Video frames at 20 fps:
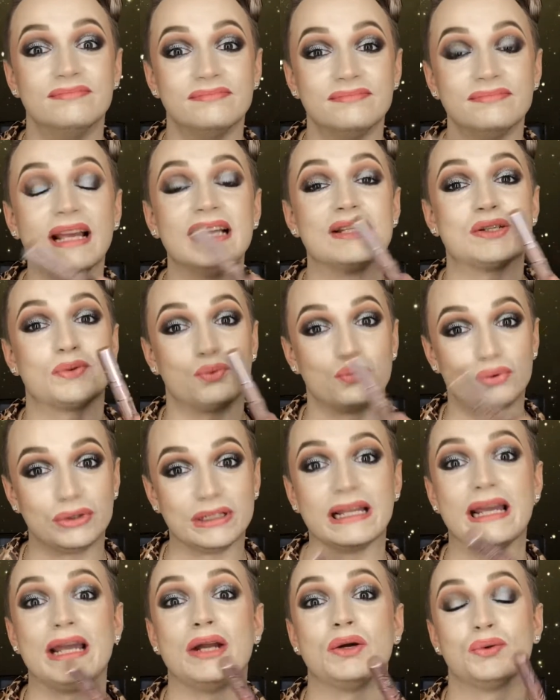It's
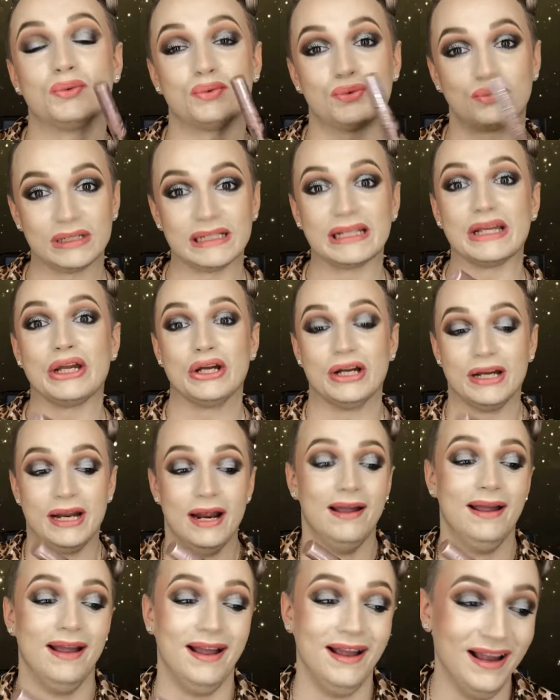really, really good.
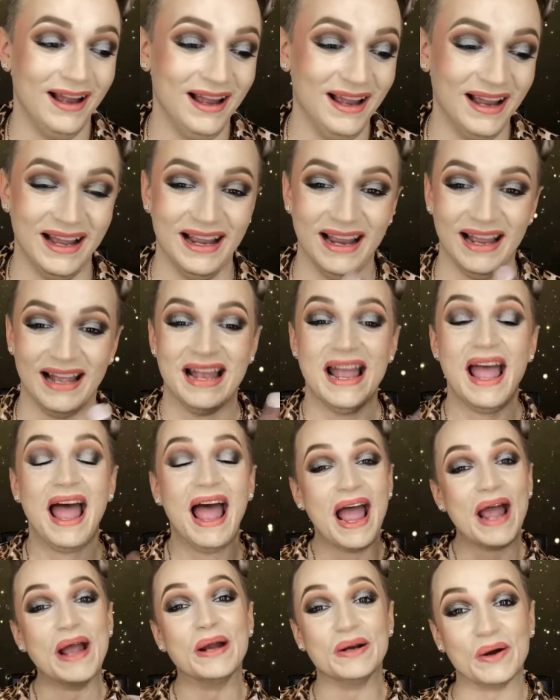
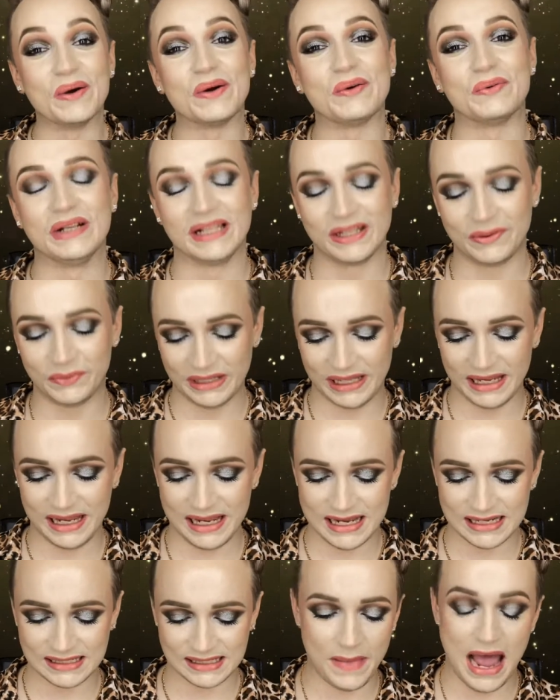No, it really, really
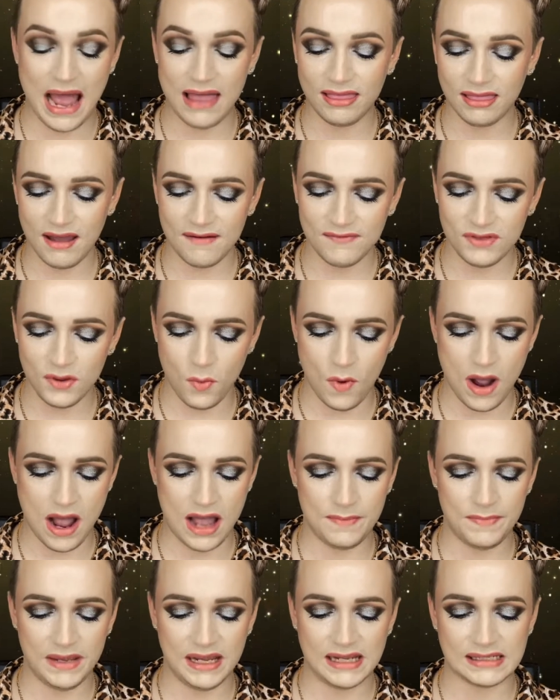is. I love the wand
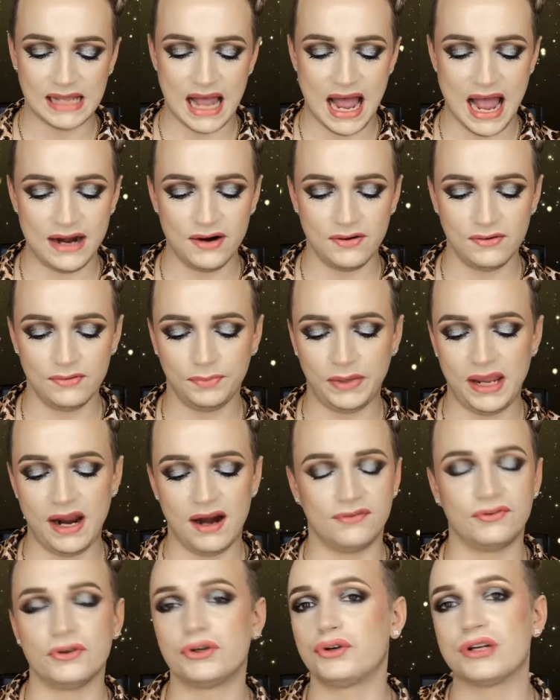because I don't care
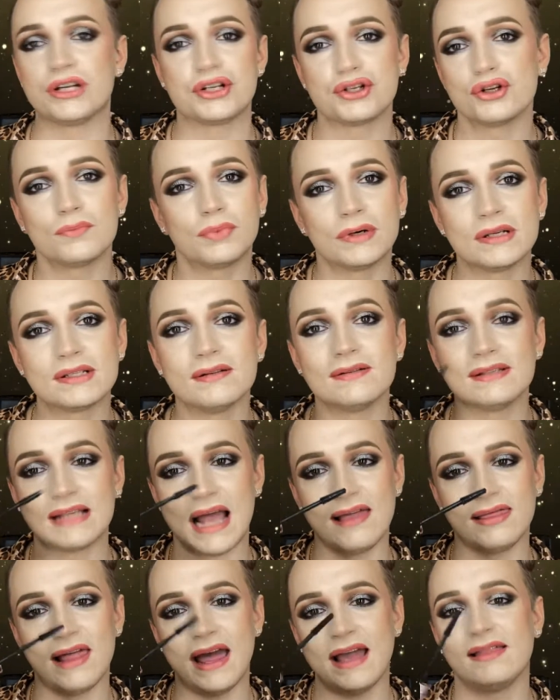for traditional bristles. I
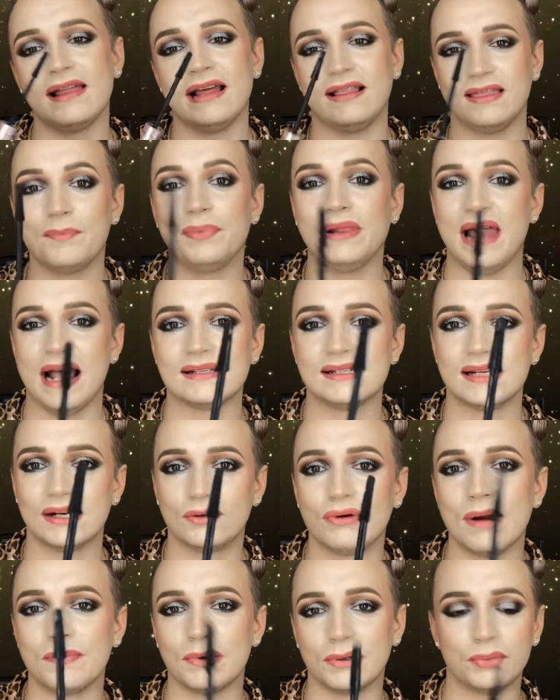like the plastic
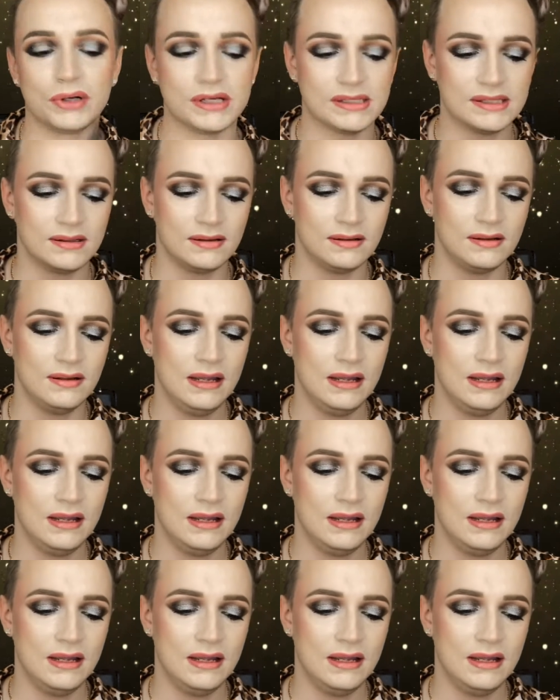rubber bristle.